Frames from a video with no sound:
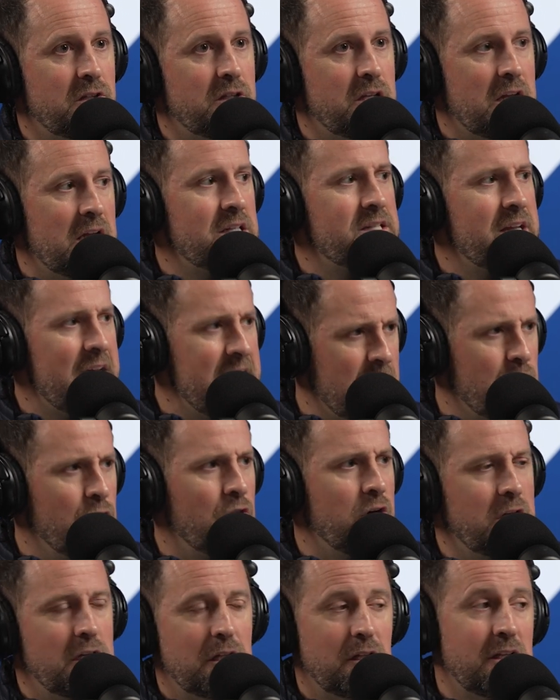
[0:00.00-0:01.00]
and take
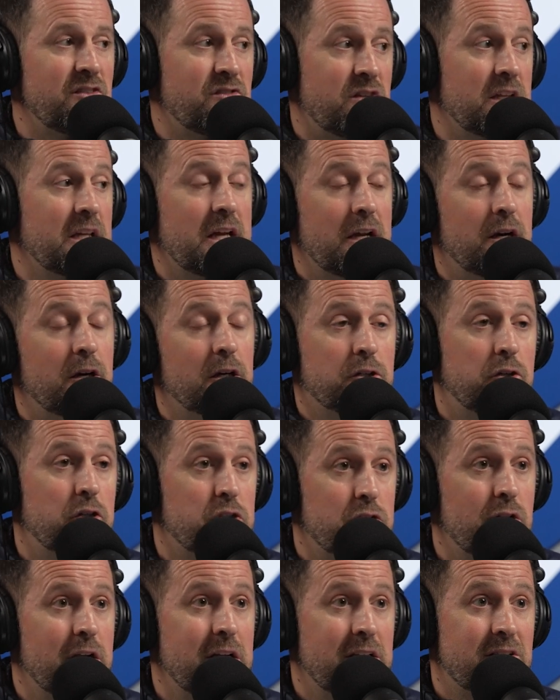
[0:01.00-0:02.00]
on at least the character
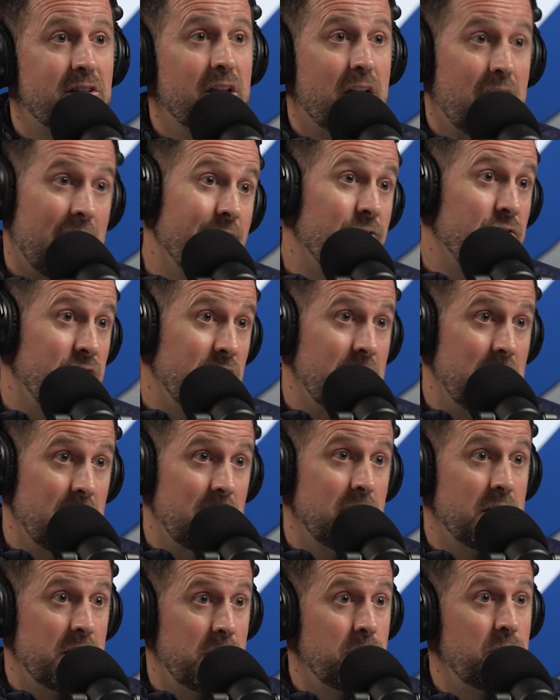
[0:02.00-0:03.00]
traits that I've
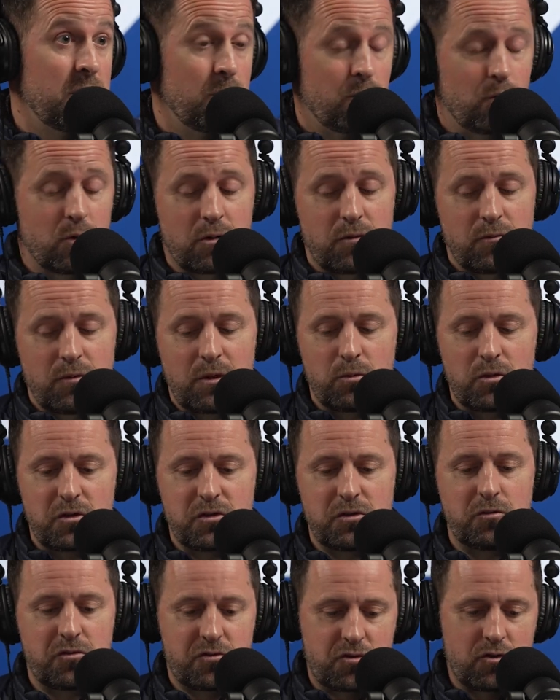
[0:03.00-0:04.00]
seen in them that were
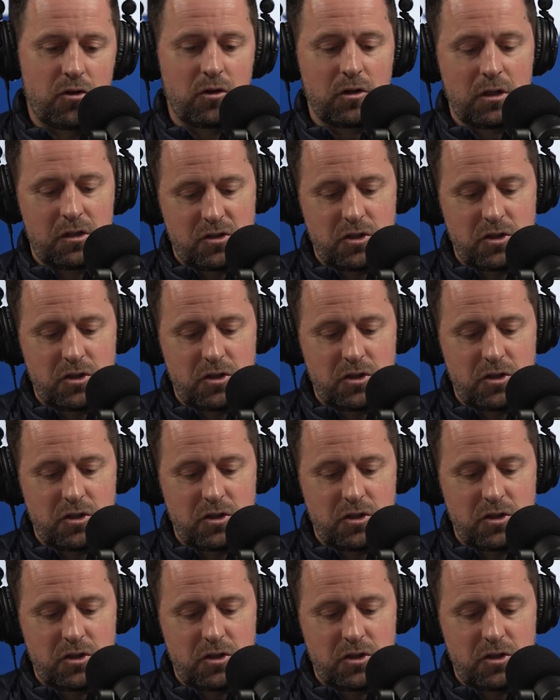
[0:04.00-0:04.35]
so strong,